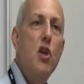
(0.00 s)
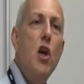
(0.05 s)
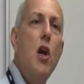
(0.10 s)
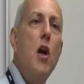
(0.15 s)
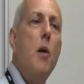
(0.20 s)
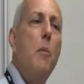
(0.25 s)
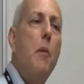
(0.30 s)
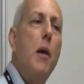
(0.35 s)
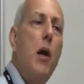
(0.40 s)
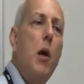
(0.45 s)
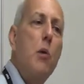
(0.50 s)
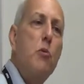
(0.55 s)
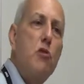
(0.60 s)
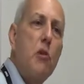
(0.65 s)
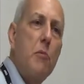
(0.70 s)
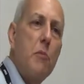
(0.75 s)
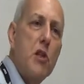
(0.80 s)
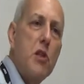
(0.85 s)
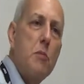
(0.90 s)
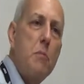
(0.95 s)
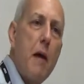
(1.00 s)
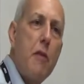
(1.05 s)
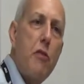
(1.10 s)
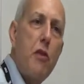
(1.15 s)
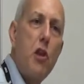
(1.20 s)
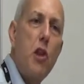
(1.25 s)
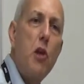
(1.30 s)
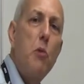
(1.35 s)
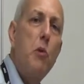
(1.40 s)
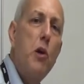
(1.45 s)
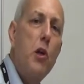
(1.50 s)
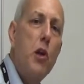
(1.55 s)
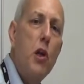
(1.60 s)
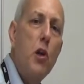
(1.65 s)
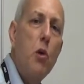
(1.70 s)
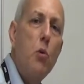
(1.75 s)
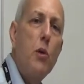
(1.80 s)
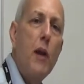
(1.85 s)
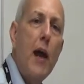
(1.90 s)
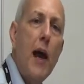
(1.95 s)
but it comes from this method that we're going
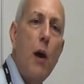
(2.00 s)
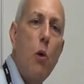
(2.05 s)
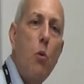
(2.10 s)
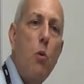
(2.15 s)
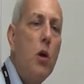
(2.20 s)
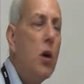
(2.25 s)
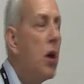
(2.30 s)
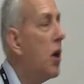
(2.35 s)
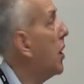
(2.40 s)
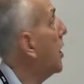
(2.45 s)
to do now.